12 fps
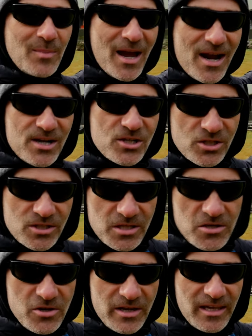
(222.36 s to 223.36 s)
packages
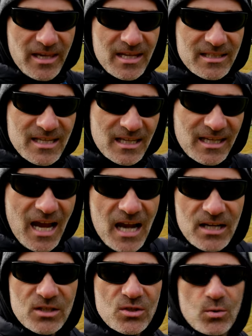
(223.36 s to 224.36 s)
that you can get,
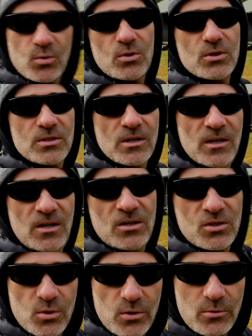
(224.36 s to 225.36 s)
guided tours,
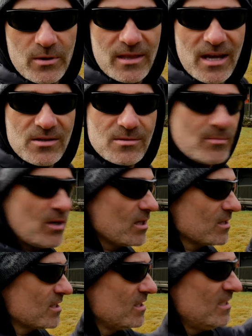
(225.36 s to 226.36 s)
two or three thousand
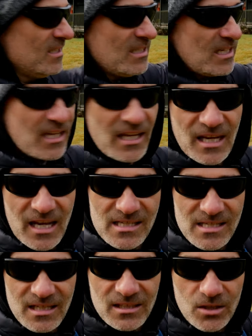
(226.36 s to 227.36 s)
bucks. You get
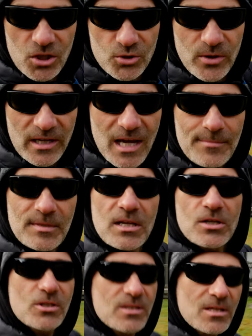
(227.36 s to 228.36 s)
nice luxury
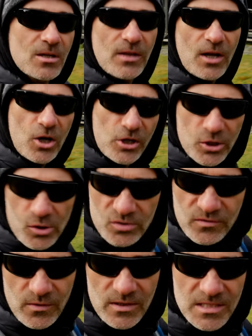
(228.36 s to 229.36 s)
accommodations here. They are
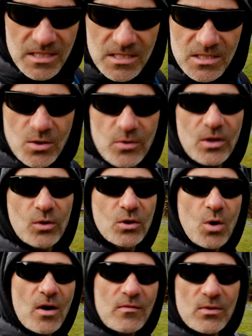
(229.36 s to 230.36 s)
closed for the season though. They only
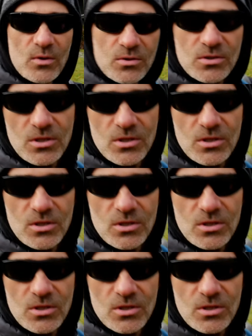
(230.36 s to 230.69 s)
offer those